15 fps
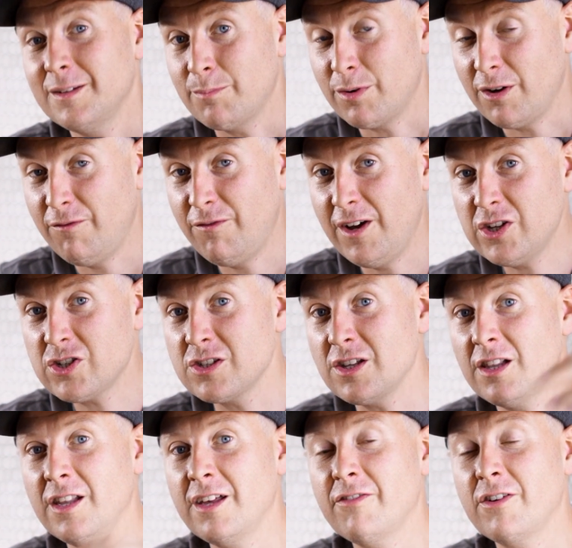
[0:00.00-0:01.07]

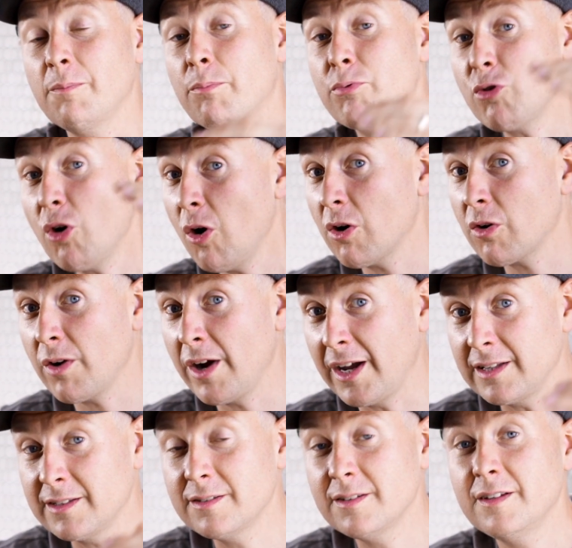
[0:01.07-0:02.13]
professional level, pro
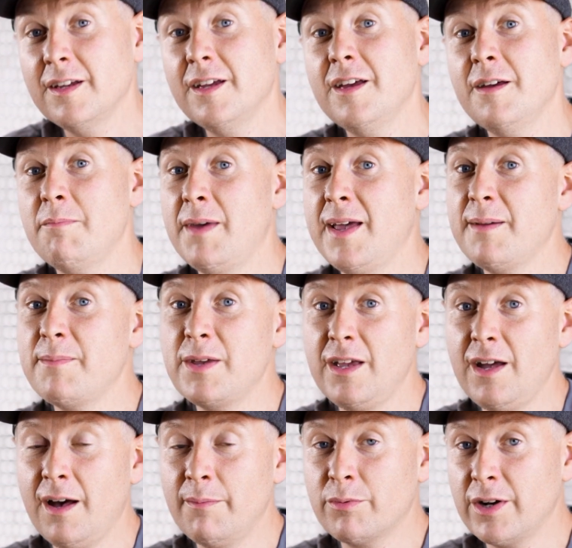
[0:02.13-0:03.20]
grade,
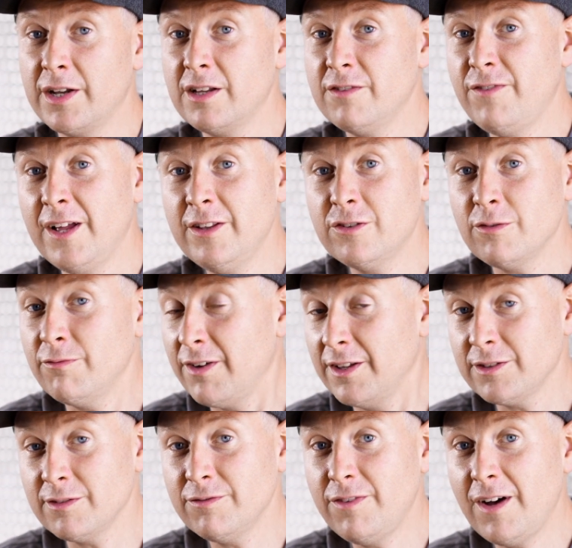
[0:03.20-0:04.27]
maybe upgraded Phantom
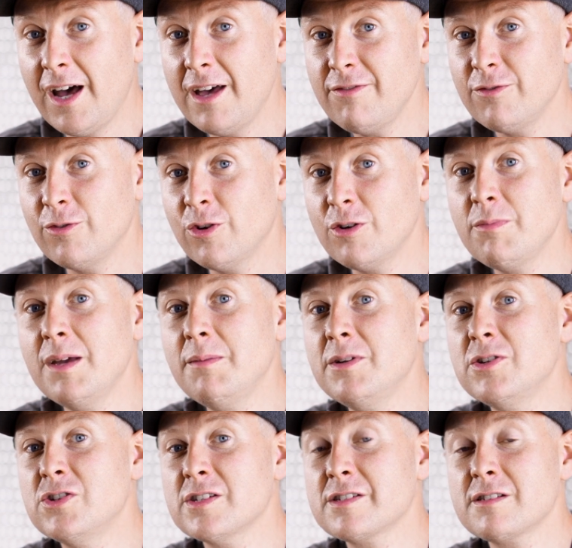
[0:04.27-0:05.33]
5, or
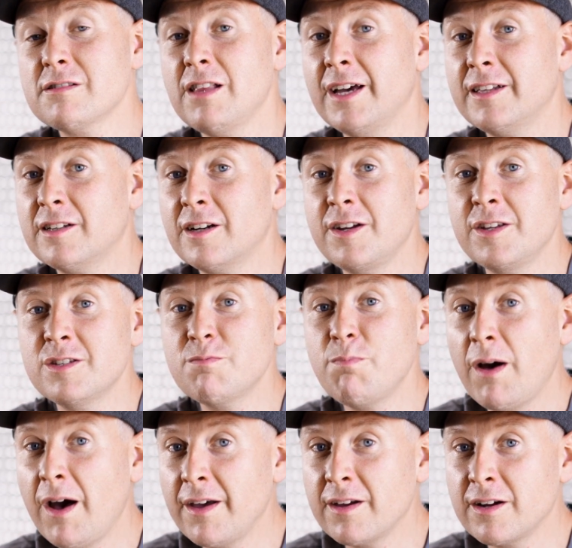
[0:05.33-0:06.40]
maybe just lighter
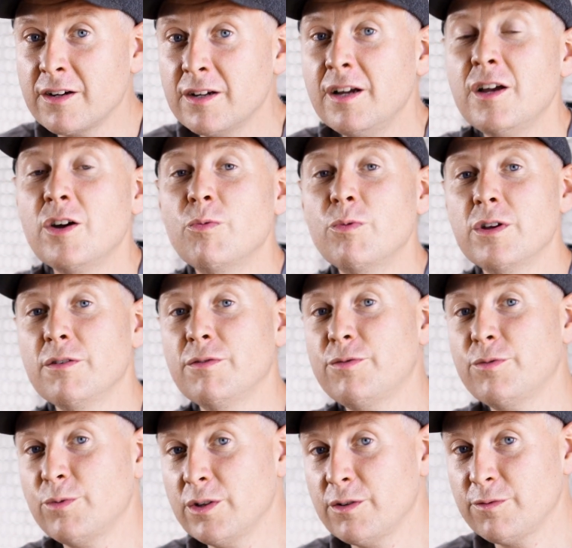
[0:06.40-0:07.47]
Inspire
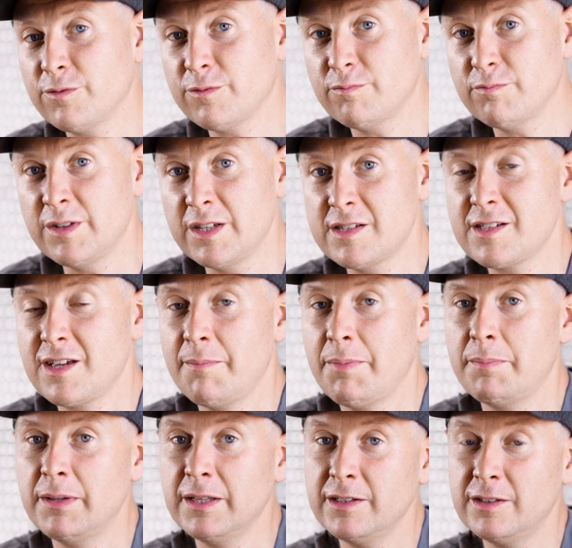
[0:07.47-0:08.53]
with these
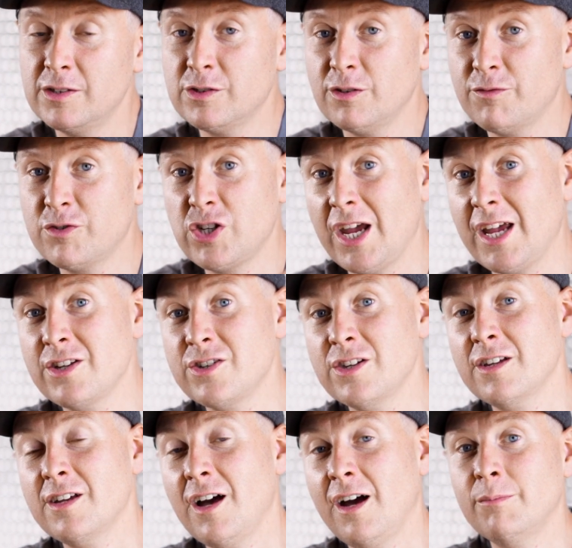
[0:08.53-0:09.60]
capabilities of
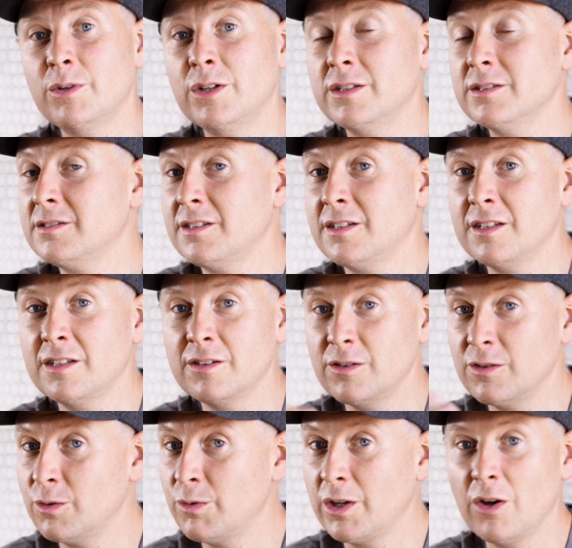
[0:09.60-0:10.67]
changing cameras
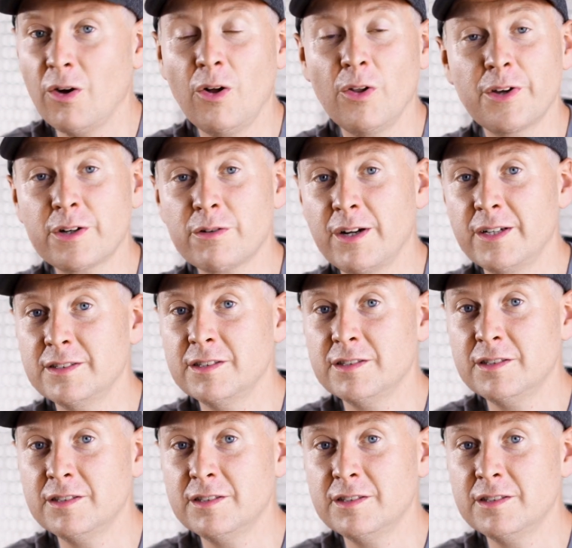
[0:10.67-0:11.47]
and doing all the crazy